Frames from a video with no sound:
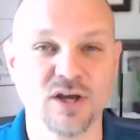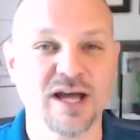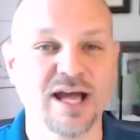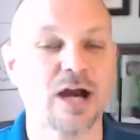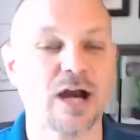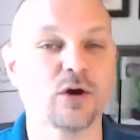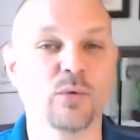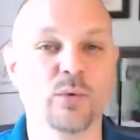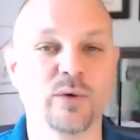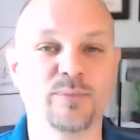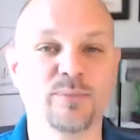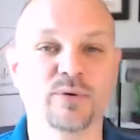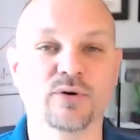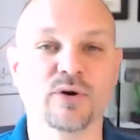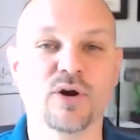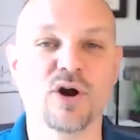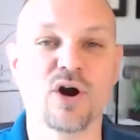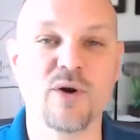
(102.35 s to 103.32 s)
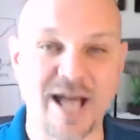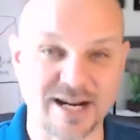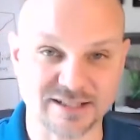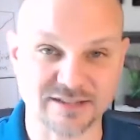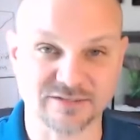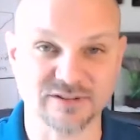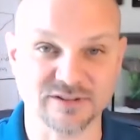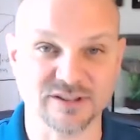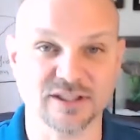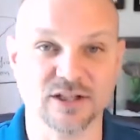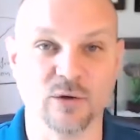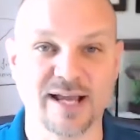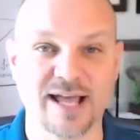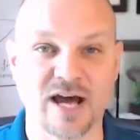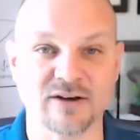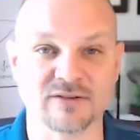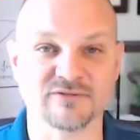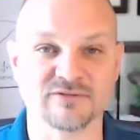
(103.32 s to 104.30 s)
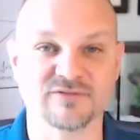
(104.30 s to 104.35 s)
how are we proactively going
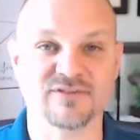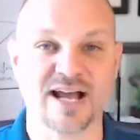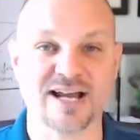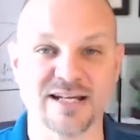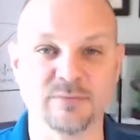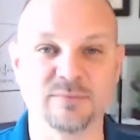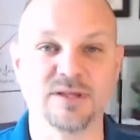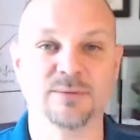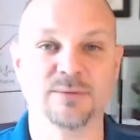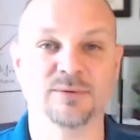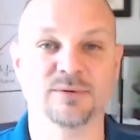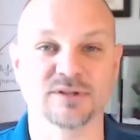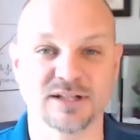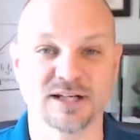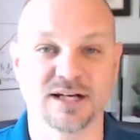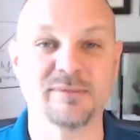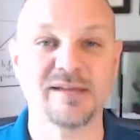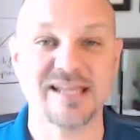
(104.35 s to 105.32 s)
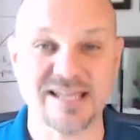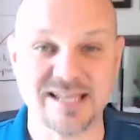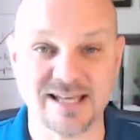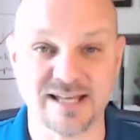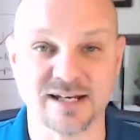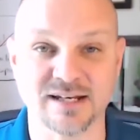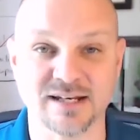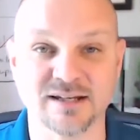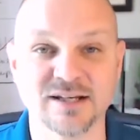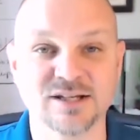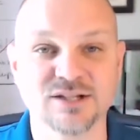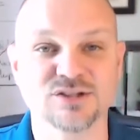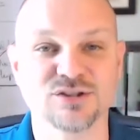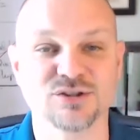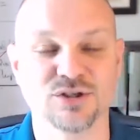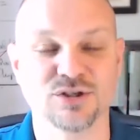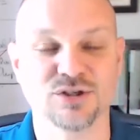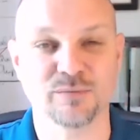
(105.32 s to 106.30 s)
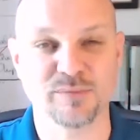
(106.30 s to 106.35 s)
out and finding people to come in to
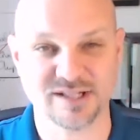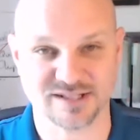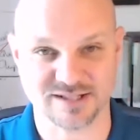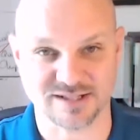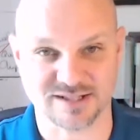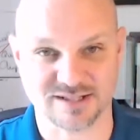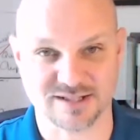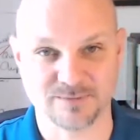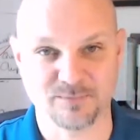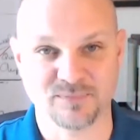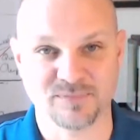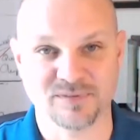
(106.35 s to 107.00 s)
your business?